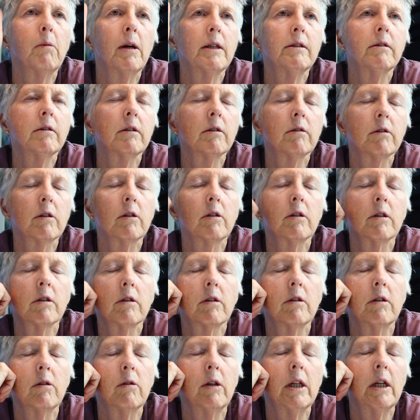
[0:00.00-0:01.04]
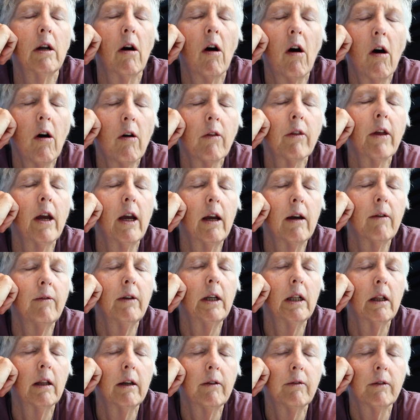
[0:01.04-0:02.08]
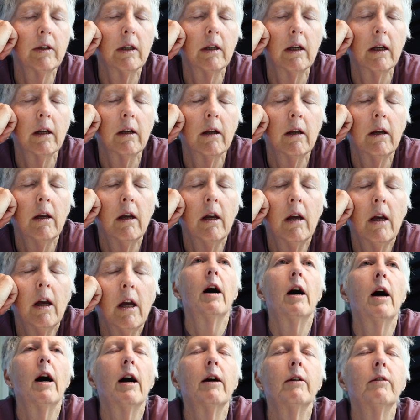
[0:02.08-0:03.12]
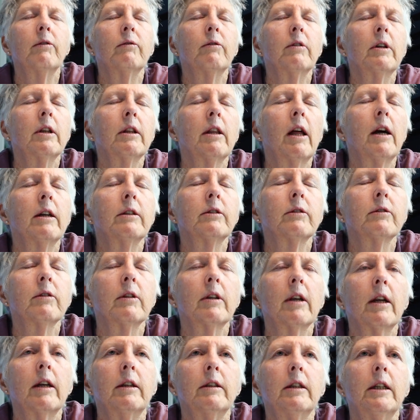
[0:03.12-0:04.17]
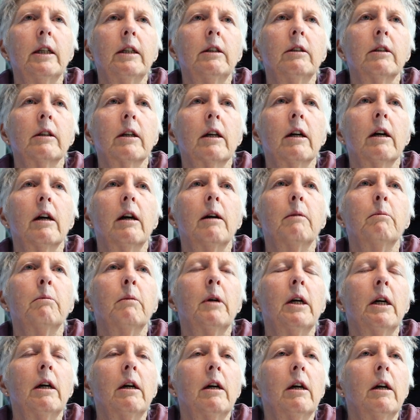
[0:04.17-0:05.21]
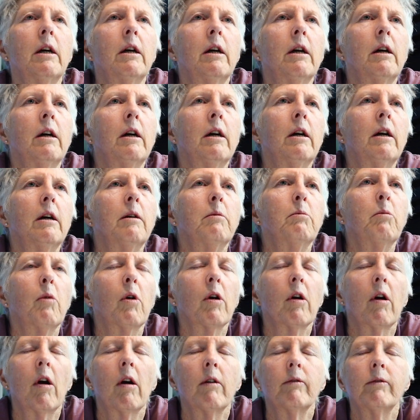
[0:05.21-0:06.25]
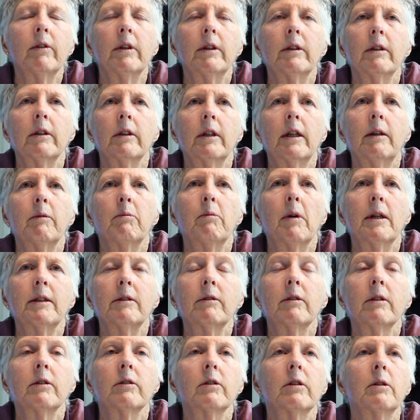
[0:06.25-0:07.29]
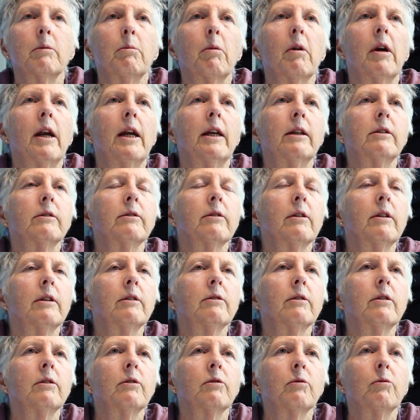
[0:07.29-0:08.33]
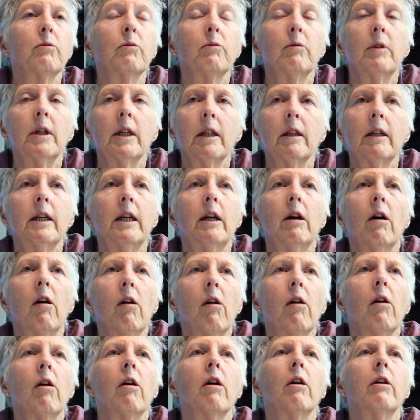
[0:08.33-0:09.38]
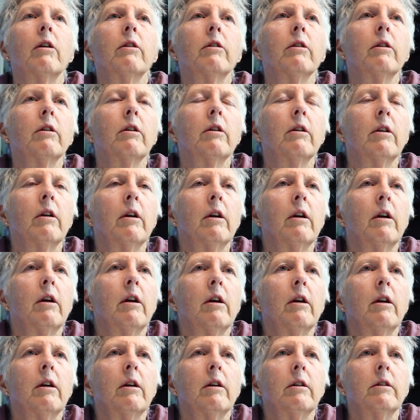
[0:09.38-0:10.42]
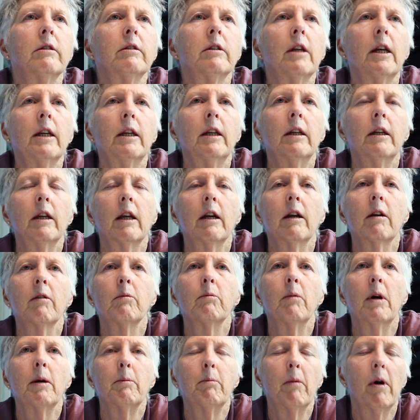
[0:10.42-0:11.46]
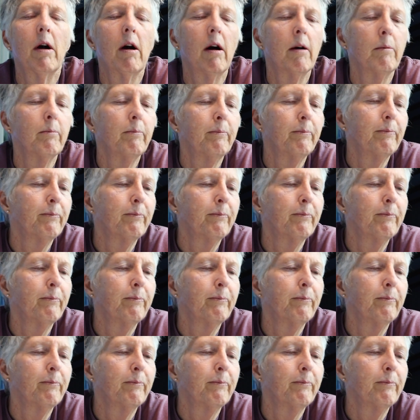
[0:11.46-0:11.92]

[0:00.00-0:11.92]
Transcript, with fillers: my sister is doing all the heavy lifting i've realized that i need to come more often to give my sister breaks this is really hard taking care of my mom.